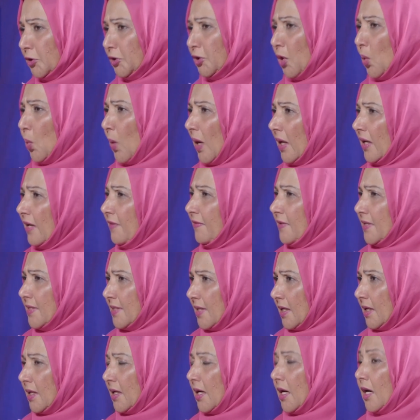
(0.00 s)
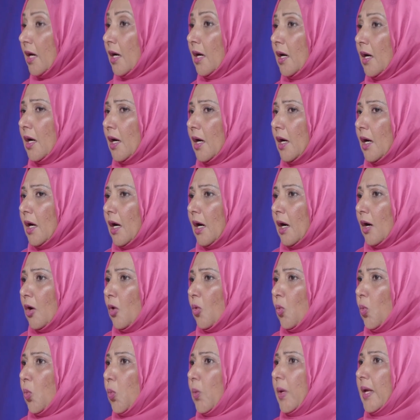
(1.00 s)
So Wakaf and Zaka,
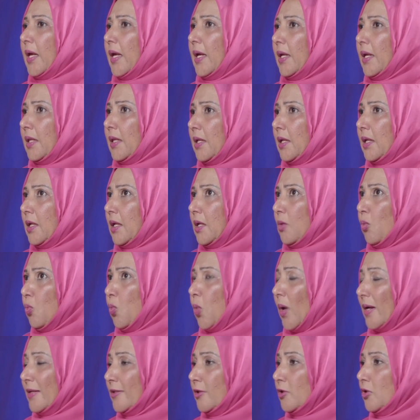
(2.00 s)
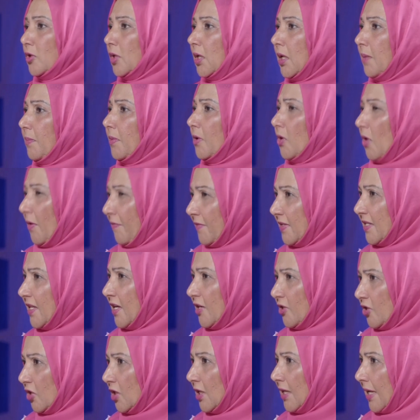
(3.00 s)
we wanted to keep the
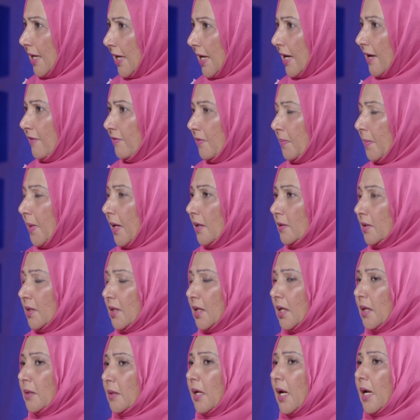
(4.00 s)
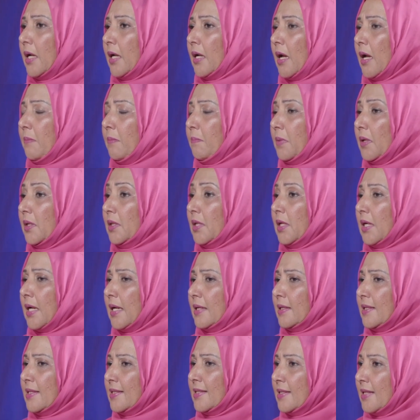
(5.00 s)
conversation alive about it and build an
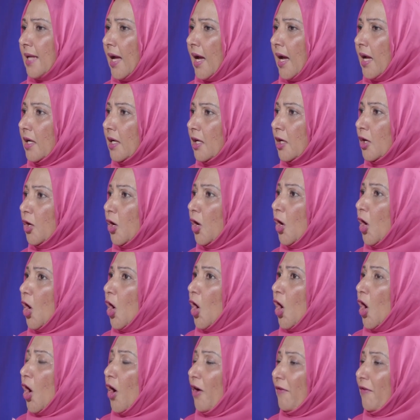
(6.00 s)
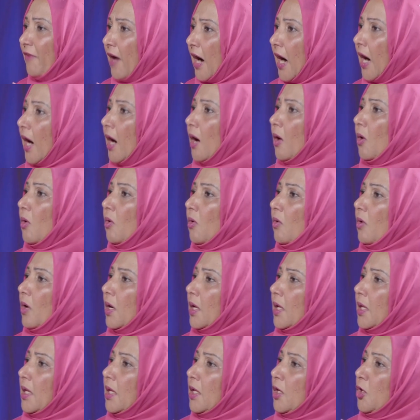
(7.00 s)
understanding of how
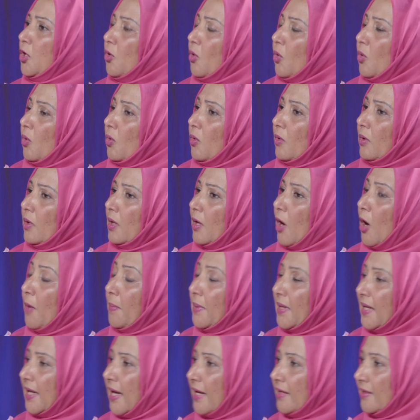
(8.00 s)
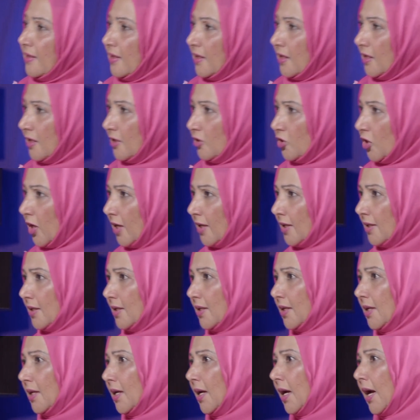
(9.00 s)
your obligatory
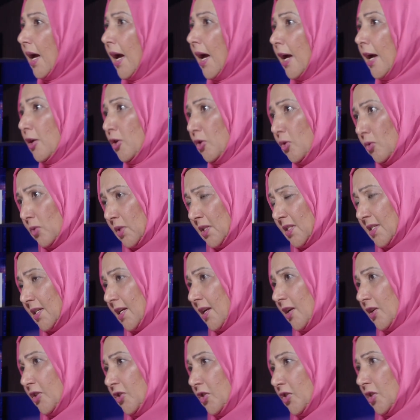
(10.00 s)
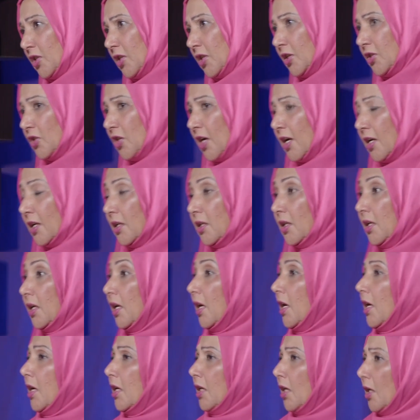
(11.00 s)
charity, mm, and your discretionary charity
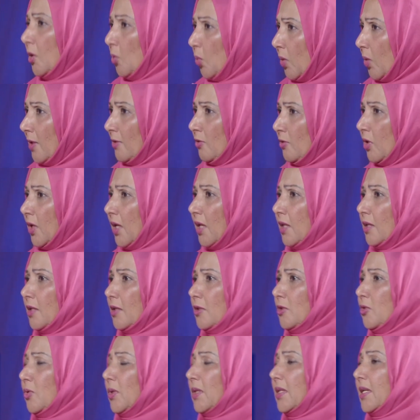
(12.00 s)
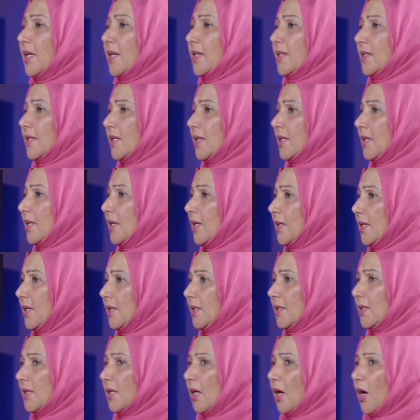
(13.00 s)
can work together to address the
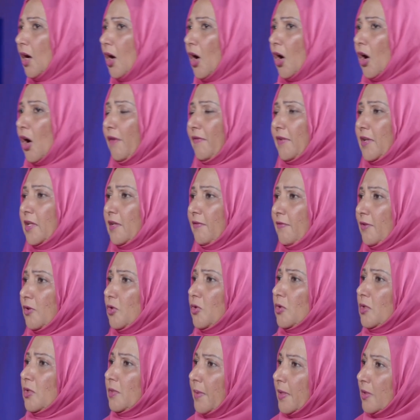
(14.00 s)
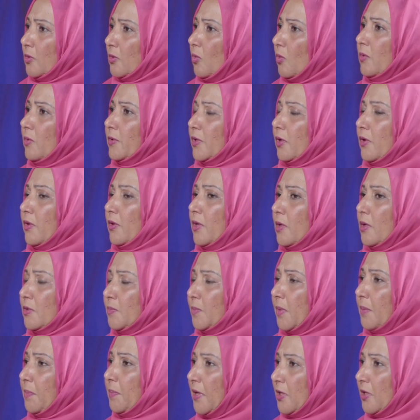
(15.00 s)
needs of individuals, but also
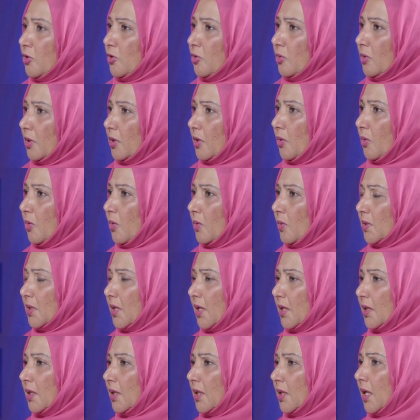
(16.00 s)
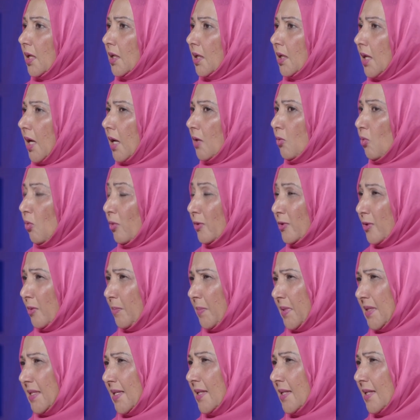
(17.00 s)
those perpetual rewards that, mm, that can, mm, also be